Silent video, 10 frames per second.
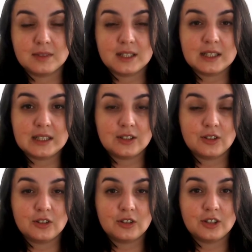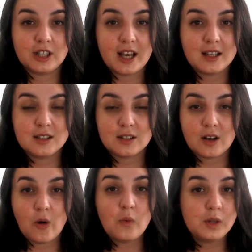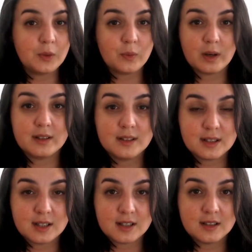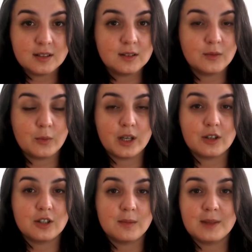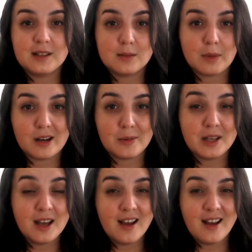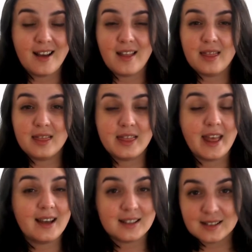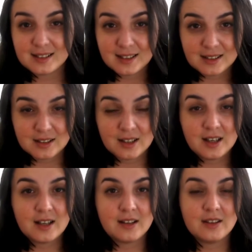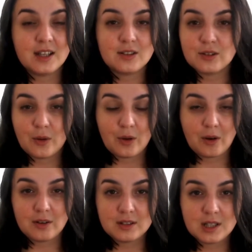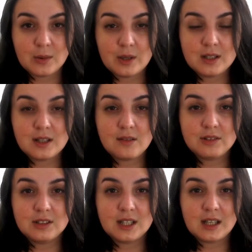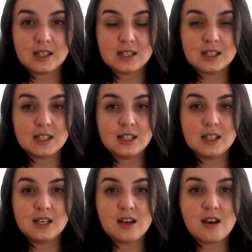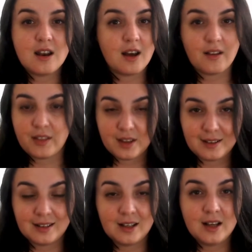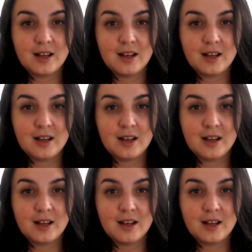she has only one scene where she meets Bobby, and that is it. There's no consequence after that scene, nothing.